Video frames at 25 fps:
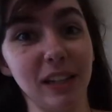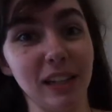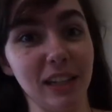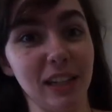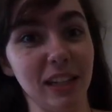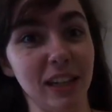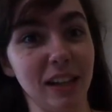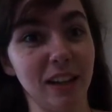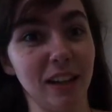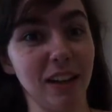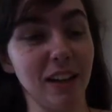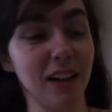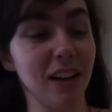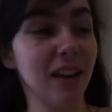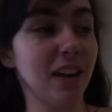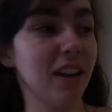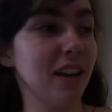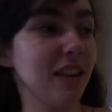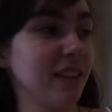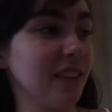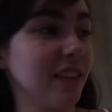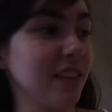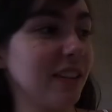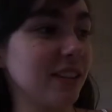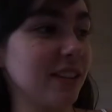in here.
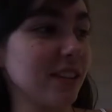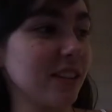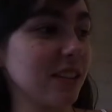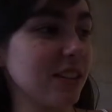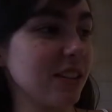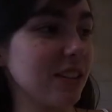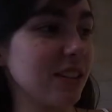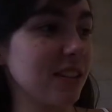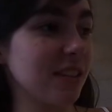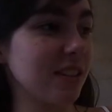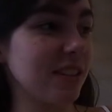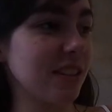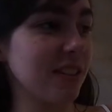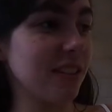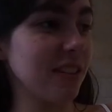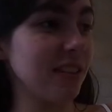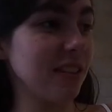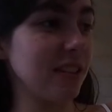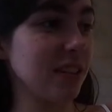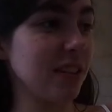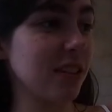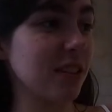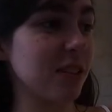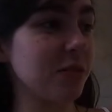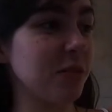This is,
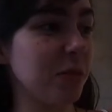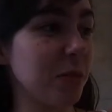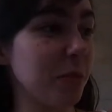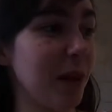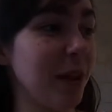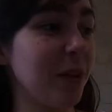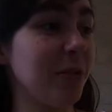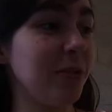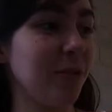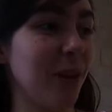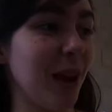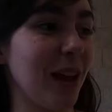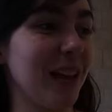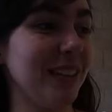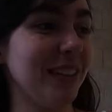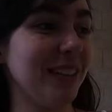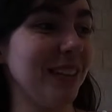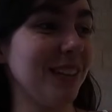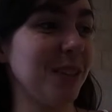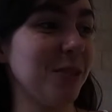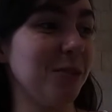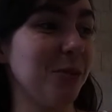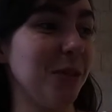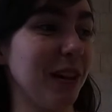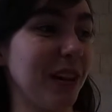this is for my
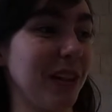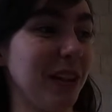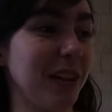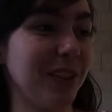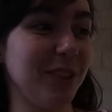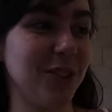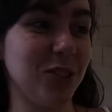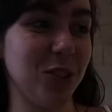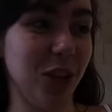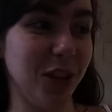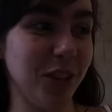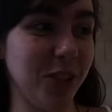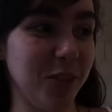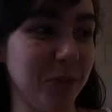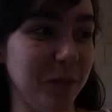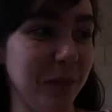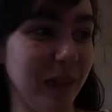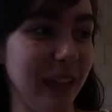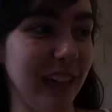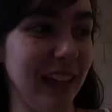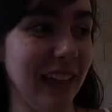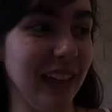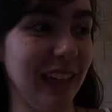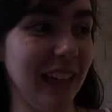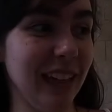friends who are gonna judge
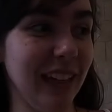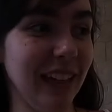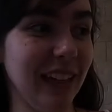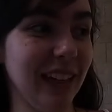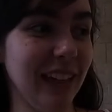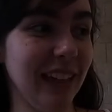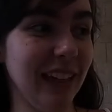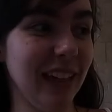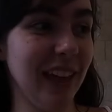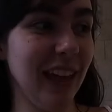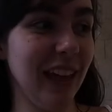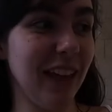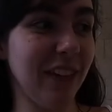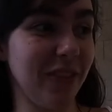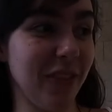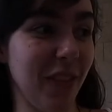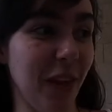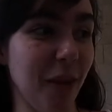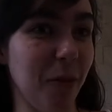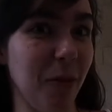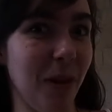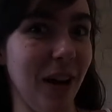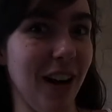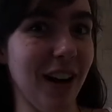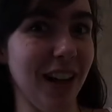me if
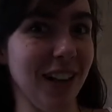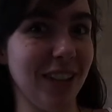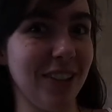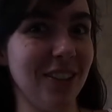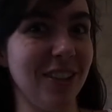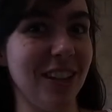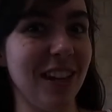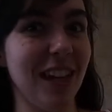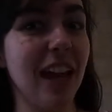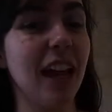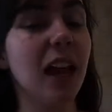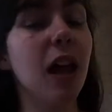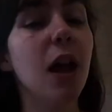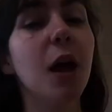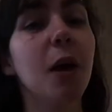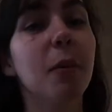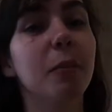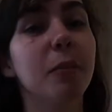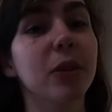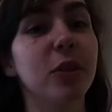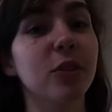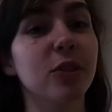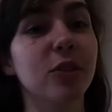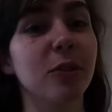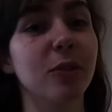they watch it.
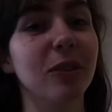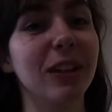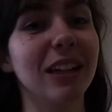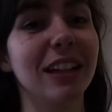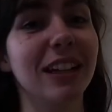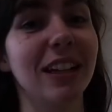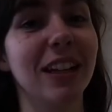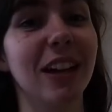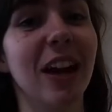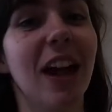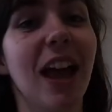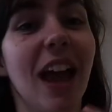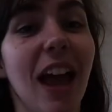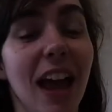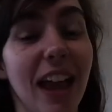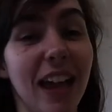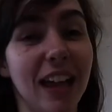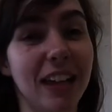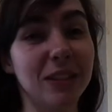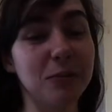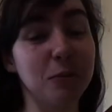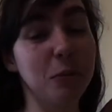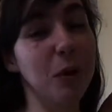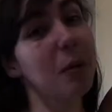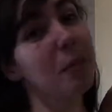But there's no one in here
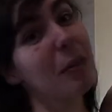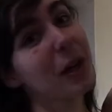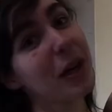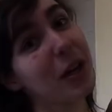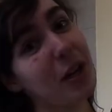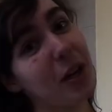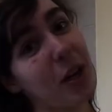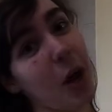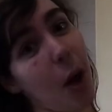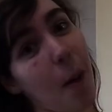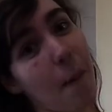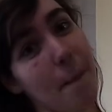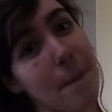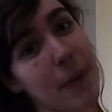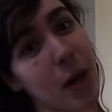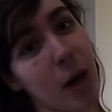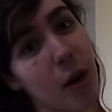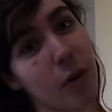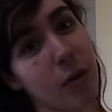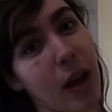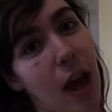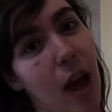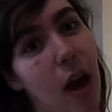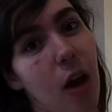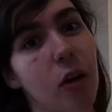and we're on my
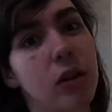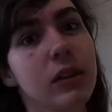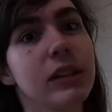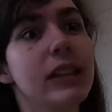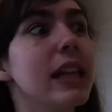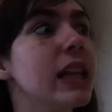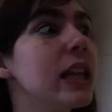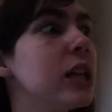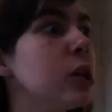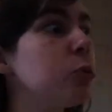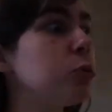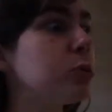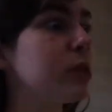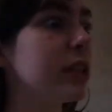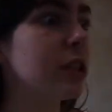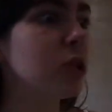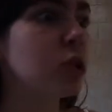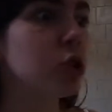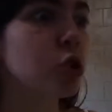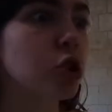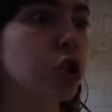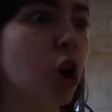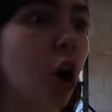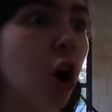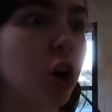GoPro now. Lily, you
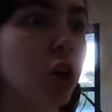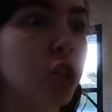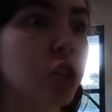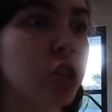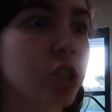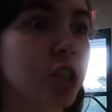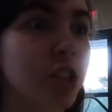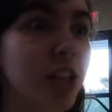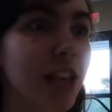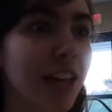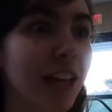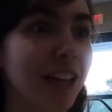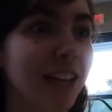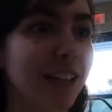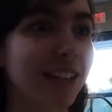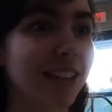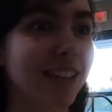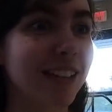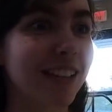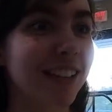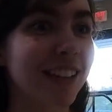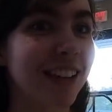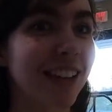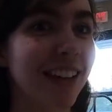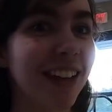didn't charge
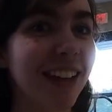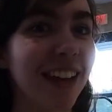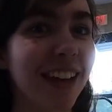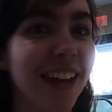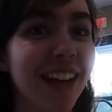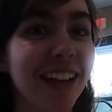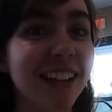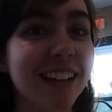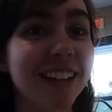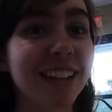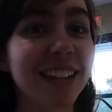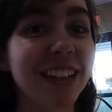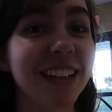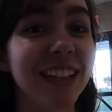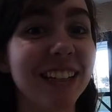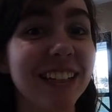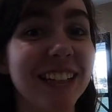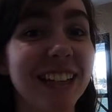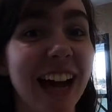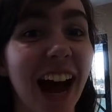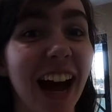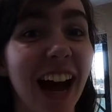this. It's gonna